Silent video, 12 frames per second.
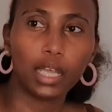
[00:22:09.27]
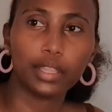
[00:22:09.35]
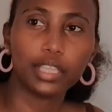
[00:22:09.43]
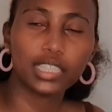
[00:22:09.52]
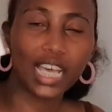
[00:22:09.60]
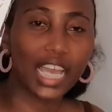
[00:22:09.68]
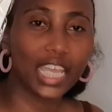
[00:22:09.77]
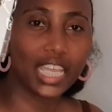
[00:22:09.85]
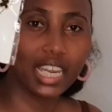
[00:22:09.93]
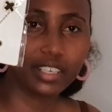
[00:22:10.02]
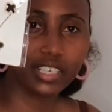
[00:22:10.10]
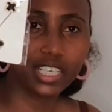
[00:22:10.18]
these are
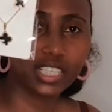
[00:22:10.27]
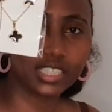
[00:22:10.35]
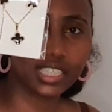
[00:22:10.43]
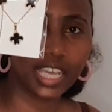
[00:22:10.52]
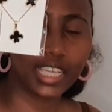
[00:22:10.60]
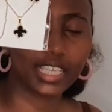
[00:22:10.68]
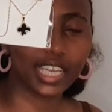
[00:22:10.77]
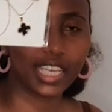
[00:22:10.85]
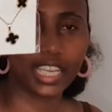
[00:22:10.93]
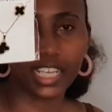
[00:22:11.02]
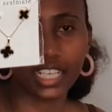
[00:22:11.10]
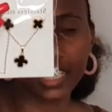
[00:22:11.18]
earrings and a
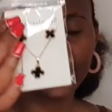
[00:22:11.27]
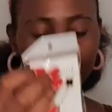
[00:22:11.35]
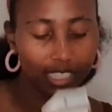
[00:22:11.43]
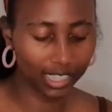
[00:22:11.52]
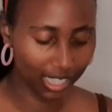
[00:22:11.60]
necklace